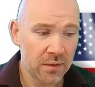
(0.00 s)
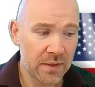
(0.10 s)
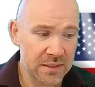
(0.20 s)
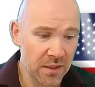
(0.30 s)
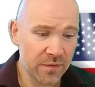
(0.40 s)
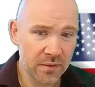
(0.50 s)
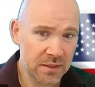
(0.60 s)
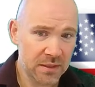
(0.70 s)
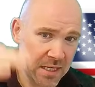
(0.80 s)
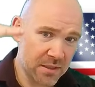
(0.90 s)
There's nothing that
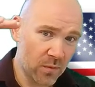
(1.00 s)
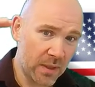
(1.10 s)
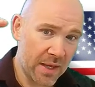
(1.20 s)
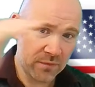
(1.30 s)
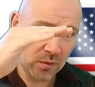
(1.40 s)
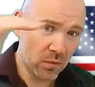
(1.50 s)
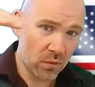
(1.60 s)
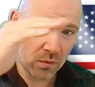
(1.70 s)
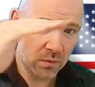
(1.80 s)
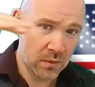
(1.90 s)
says that we have a
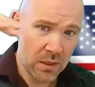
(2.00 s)
law